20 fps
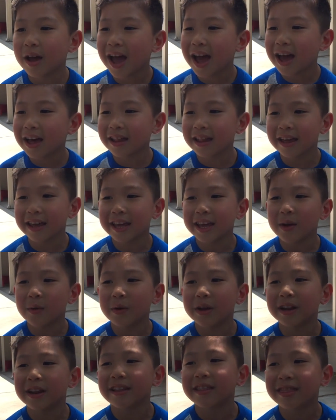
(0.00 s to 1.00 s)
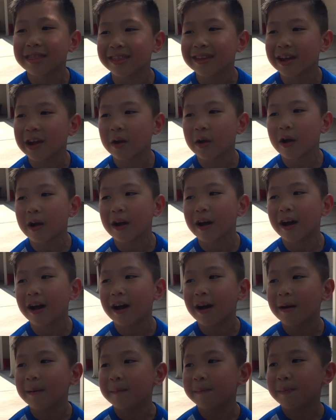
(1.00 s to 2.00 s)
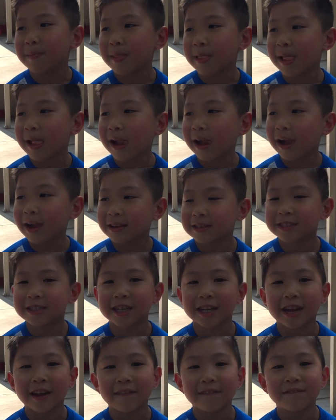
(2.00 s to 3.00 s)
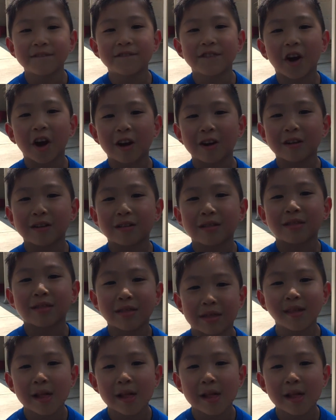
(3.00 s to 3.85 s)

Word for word: I like it when Sarah um, chicken farts.